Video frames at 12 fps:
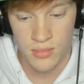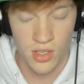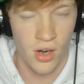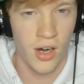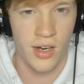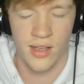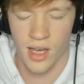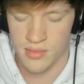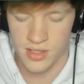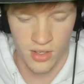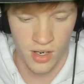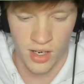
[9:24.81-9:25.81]
Sorry,
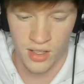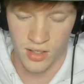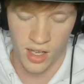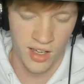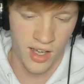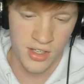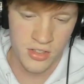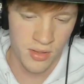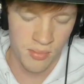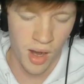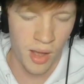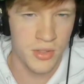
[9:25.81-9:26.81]
I'm sorry. I
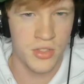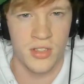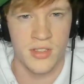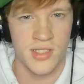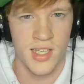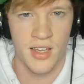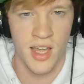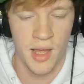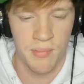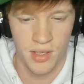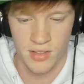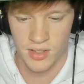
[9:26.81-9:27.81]
probably shouldn't say
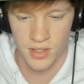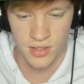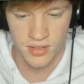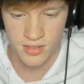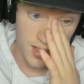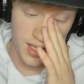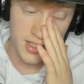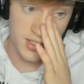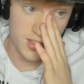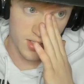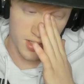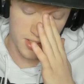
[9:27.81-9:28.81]
that, but dude, it
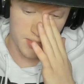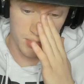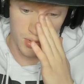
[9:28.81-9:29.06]
sucks,